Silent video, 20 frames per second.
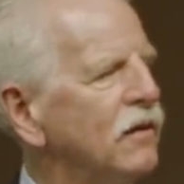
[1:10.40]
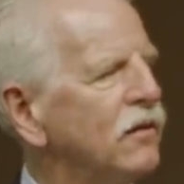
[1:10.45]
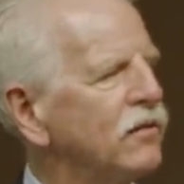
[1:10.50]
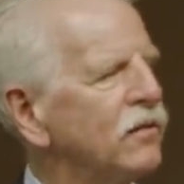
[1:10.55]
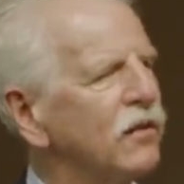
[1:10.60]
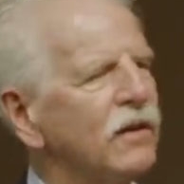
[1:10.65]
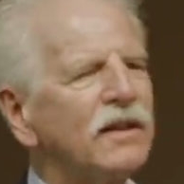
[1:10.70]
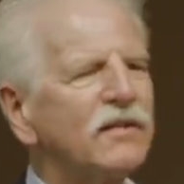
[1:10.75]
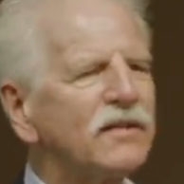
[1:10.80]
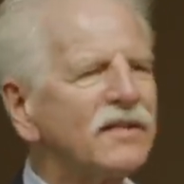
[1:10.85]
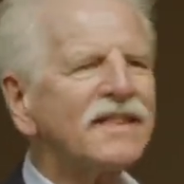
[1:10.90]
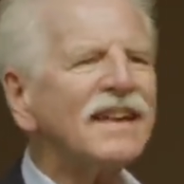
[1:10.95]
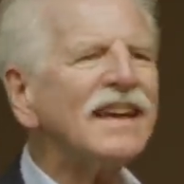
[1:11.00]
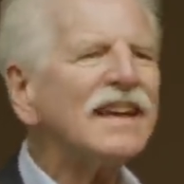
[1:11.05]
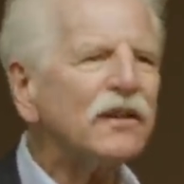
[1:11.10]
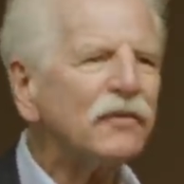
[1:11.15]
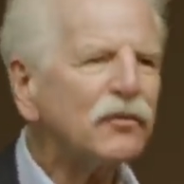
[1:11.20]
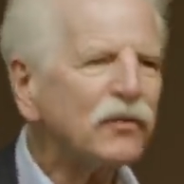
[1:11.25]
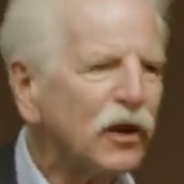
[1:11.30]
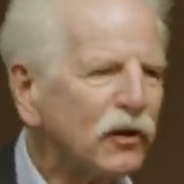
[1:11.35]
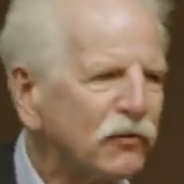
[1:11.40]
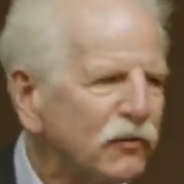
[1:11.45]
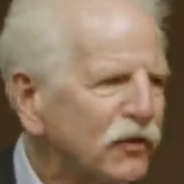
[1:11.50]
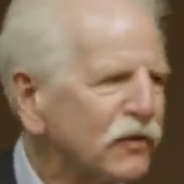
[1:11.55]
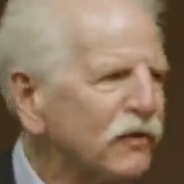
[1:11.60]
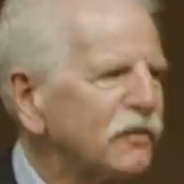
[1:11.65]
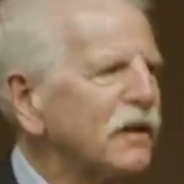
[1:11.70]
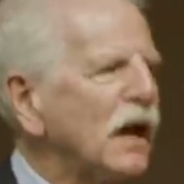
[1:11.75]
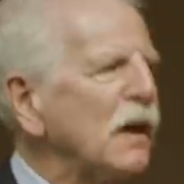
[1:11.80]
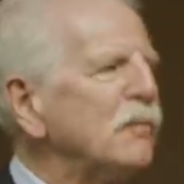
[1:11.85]
So let's think of
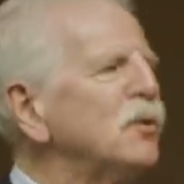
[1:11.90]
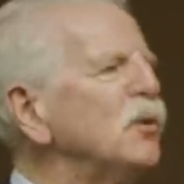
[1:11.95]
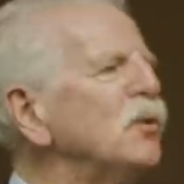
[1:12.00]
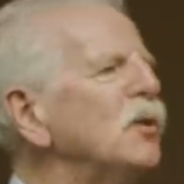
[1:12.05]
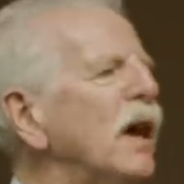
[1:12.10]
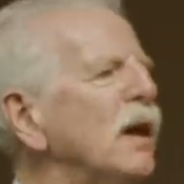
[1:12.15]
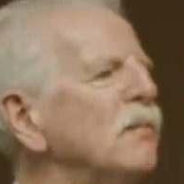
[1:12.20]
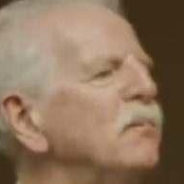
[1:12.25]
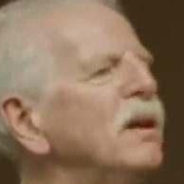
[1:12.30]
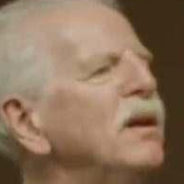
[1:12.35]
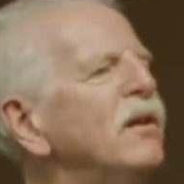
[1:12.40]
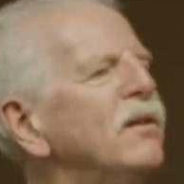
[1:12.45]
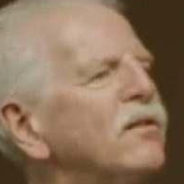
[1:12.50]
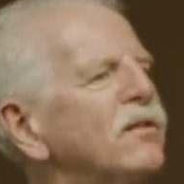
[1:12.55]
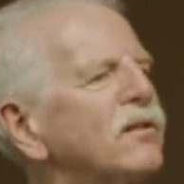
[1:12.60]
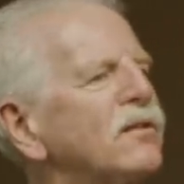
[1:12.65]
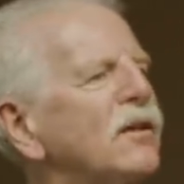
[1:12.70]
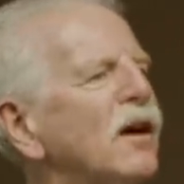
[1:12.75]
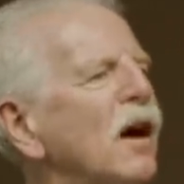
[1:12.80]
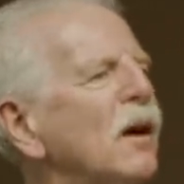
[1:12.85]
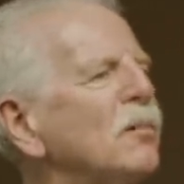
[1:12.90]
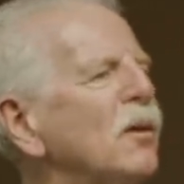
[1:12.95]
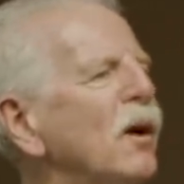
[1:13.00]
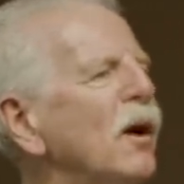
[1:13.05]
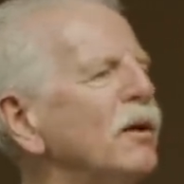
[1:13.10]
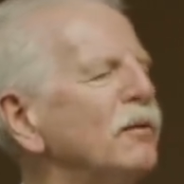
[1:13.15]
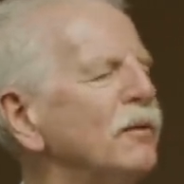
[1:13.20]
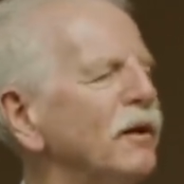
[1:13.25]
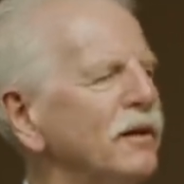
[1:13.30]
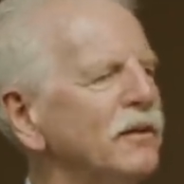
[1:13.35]
type 2 diabetes as
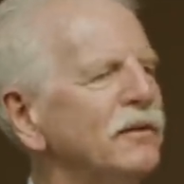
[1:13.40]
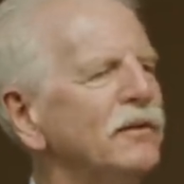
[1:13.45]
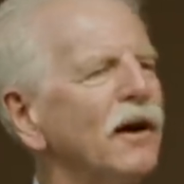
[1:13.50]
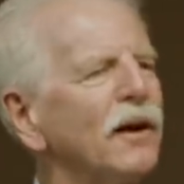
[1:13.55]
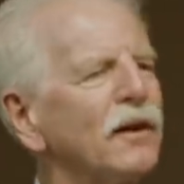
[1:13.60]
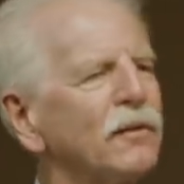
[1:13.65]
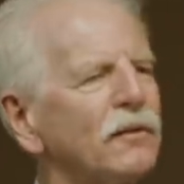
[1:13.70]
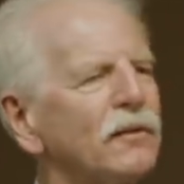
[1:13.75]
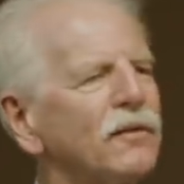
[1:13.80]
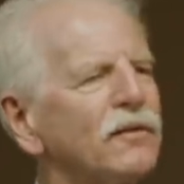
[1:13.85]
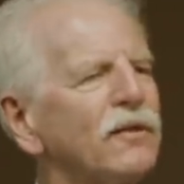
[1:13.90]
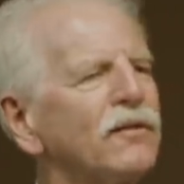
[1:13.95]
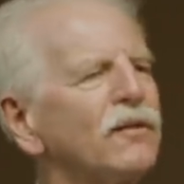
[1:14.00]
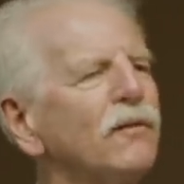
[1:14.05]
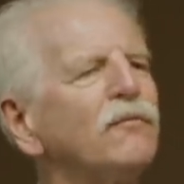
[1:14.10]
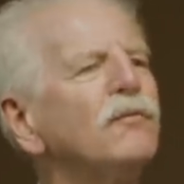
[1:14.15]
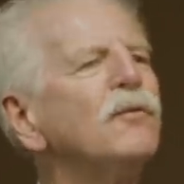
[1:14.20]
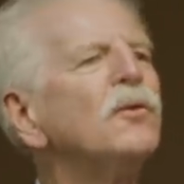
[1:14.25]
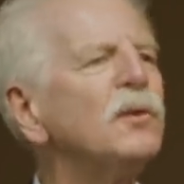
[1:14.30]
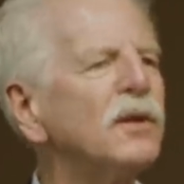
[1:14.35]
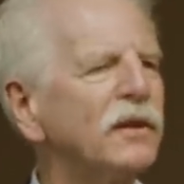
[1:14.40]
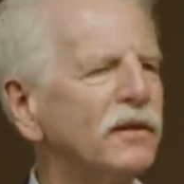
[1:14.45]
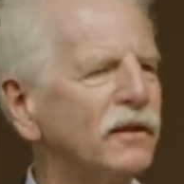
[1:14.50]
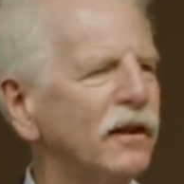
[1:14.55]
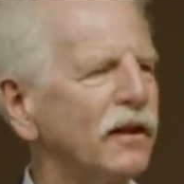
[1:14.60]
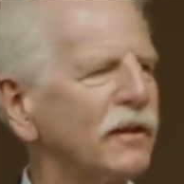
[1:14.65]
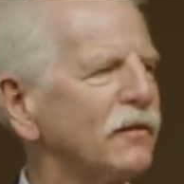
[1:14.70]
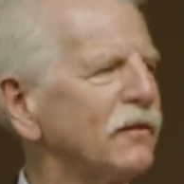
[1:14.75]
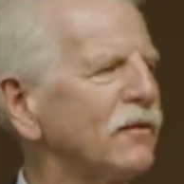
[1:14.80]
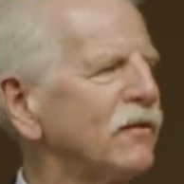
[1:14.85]
carbohydrate intolerance. It's a food
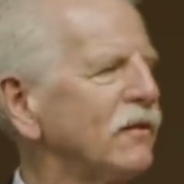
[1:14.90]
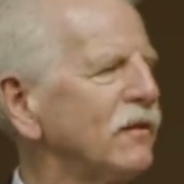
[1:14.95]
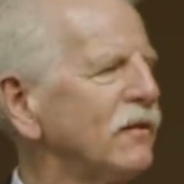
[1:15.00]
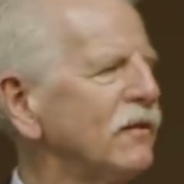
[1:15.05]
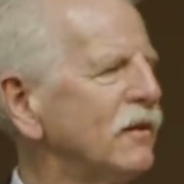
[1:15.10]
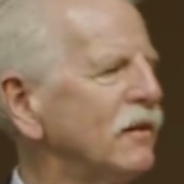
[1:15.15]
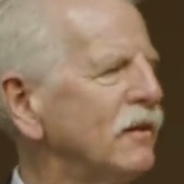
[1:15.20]
intolerance.